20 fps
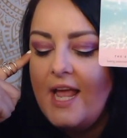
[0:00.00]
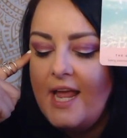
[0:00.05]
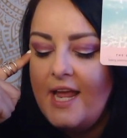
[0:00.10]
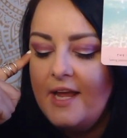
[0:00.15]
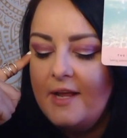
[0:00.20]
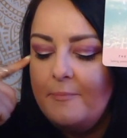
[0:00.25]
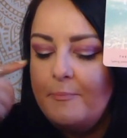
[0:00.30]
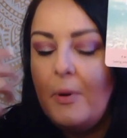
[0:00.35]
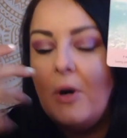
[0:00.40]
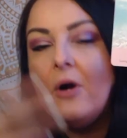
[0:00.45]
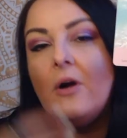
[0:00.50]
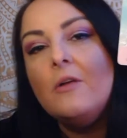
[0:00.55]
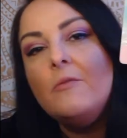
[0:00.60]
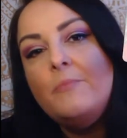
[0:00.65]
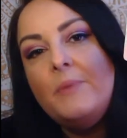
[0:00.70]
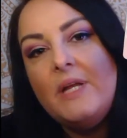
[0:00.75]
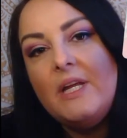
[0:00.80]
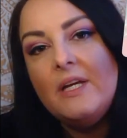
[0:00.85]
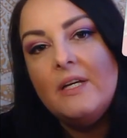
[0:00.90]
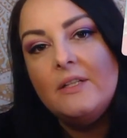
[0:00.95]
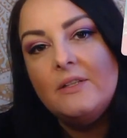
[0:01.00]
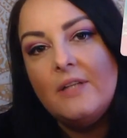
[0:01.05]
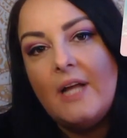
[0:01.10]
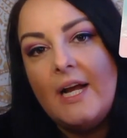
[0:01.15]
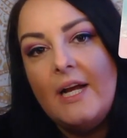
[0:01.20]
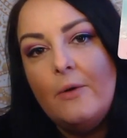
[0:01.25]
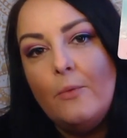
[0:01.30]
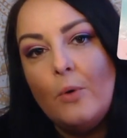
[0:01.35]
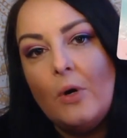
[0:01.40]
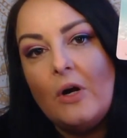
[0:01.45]
And part of being a
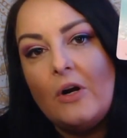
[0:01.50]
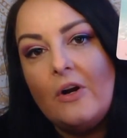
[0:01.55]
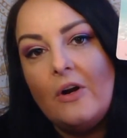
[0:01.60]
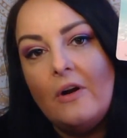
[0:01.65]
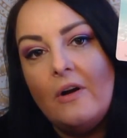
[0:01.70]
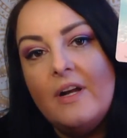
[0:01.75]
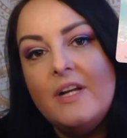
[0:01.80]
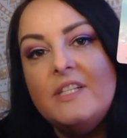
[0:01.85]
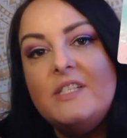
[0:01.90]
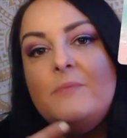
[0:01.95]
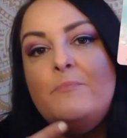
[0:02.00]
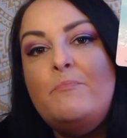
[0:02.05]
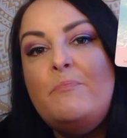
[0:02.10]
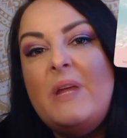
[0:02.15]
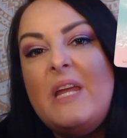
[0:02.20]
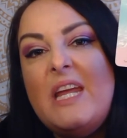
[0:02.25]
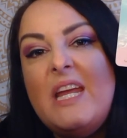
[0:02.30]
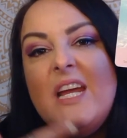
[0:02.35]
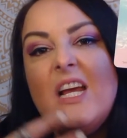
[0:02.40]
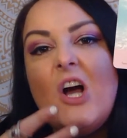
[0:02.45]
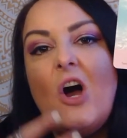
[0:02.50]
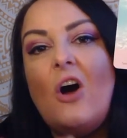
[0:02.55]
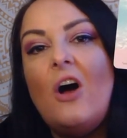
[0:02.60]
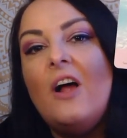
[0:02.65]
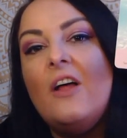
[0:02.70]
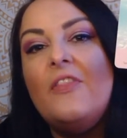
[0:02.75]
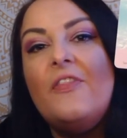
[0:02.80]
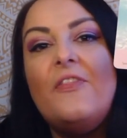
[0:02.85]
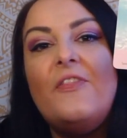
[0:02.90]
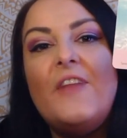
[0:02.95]
light worker is being
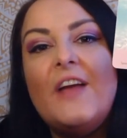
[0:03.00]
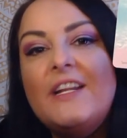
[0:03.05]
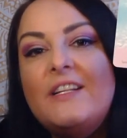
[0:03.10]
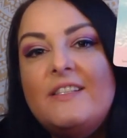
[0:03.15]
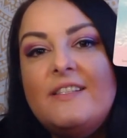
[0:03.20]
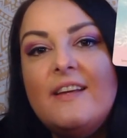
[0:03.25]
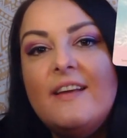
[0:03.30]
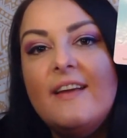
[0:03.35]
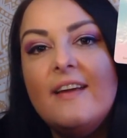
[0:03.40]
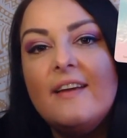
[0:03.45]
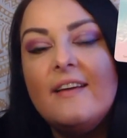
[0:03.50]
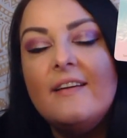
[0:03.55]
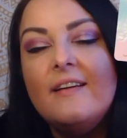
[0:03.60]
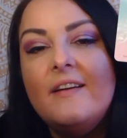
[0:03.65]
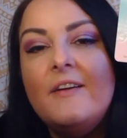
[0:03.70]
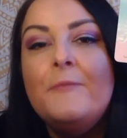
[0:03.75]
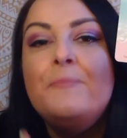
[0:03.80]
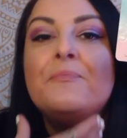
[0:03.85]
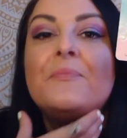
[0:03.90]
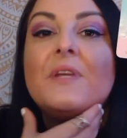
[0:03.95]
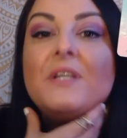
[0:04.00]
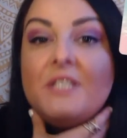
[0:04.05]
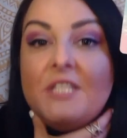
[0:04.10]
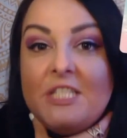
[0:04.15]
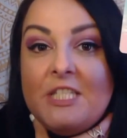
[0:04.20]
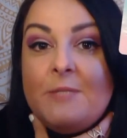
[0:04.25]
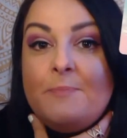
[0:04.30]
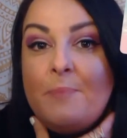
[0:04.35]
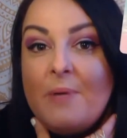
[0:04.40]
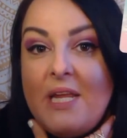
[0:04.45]
authentic
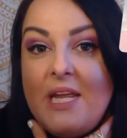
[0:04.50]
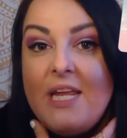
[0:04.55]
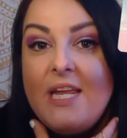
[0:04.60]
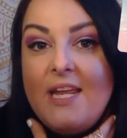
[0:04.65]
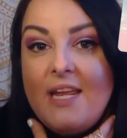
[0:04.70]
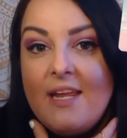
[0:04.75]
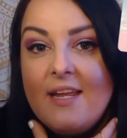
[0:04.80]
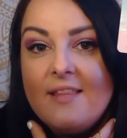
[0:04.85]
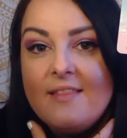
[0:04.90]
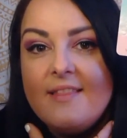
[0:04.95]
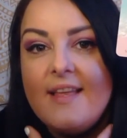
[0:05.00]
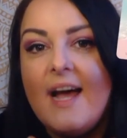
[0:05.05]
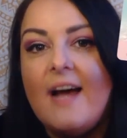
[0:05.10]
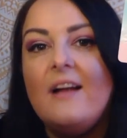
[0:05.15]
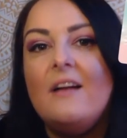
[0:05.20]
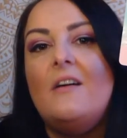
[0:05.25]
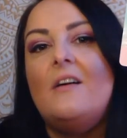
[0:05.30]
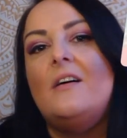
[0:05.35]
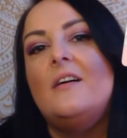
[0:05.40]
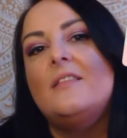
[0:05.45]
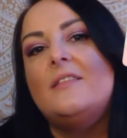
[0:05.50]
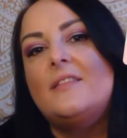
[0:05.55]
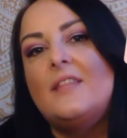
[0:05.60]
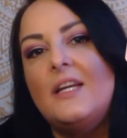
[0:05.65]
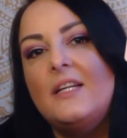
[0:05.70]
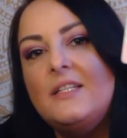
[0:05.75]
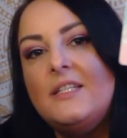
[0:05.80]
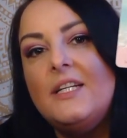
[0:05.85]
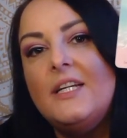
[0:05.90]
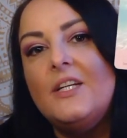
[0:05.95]
speaking that
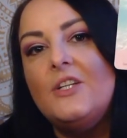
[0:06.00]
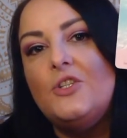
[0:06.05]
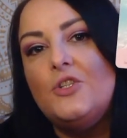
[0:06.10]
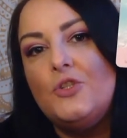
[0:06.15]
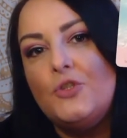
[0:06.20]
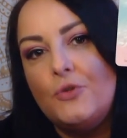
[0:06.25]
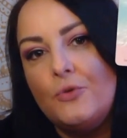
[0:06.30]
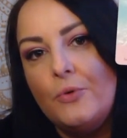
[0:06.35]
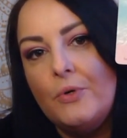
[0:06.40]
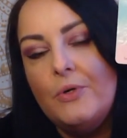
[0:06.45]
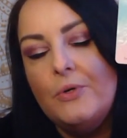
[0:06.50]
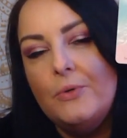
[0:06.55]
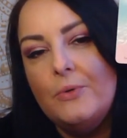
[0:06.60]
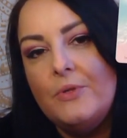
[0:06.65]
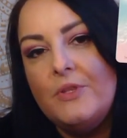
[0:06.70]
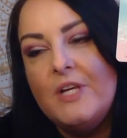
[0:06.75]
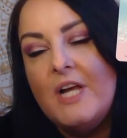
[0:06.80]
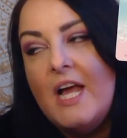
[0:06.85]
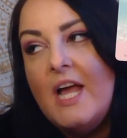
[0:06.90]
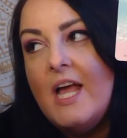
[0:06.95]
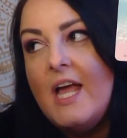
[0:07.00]
authentic truth